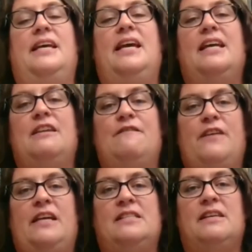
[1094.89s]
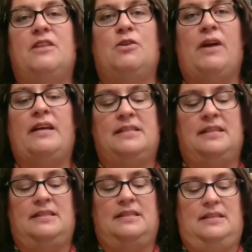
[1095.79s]
in the face of the
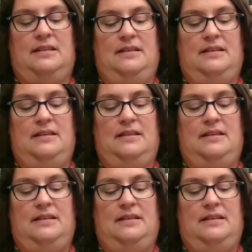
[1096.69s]
crisis.